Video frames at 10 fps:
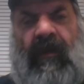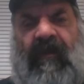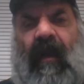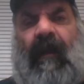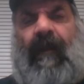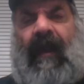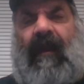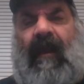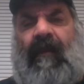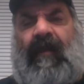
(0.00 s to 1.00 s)
who are you talking
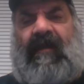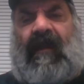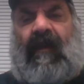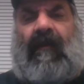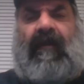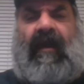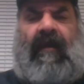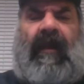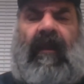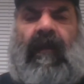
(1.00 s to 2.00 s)
about in, in particular
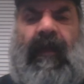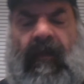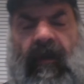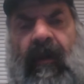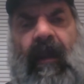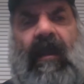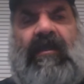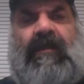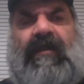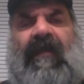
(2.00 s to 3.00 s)
be a little bit more
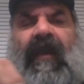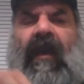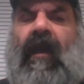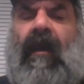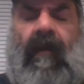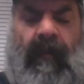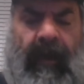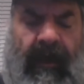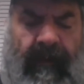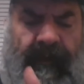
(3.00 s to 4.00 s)
specific.
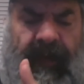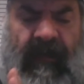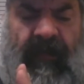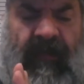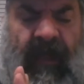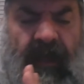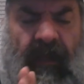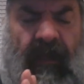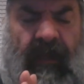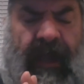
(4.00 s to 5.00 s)
But if you
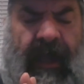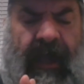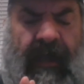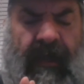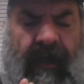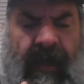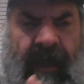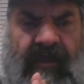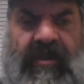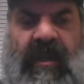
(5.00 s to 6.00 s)
take a look at
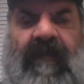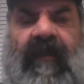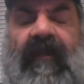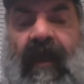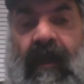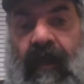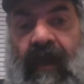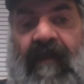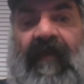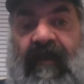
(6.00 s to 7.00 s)
at Jefferson,
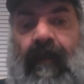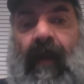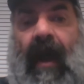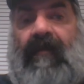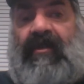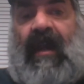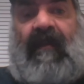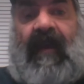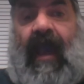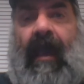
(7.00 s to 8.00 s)
he fixed a problem.
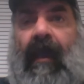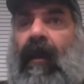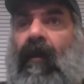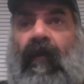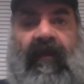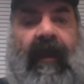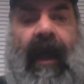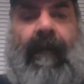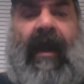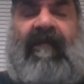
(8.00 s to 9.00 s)
JFK was a
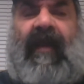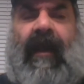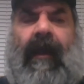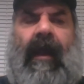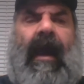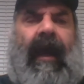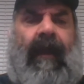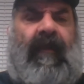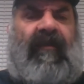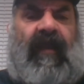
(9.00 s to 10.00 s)
combat vet,
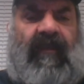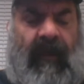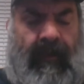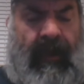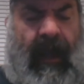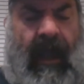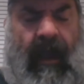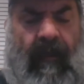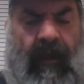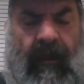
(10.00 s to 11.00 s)
and I'm going to say something.
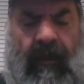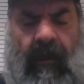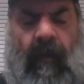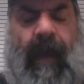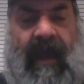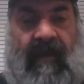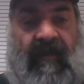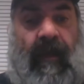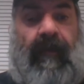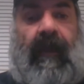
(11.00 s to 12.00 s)
I, I want to go back
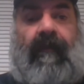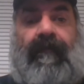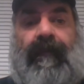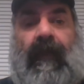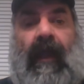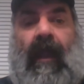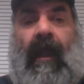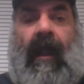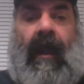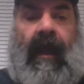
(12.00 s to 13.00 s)
to something.
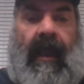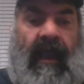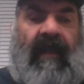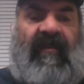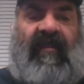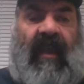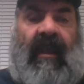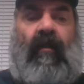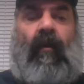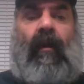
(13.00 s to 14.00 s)
In
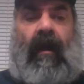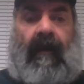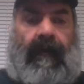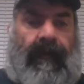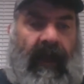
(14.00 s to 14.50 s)
in order,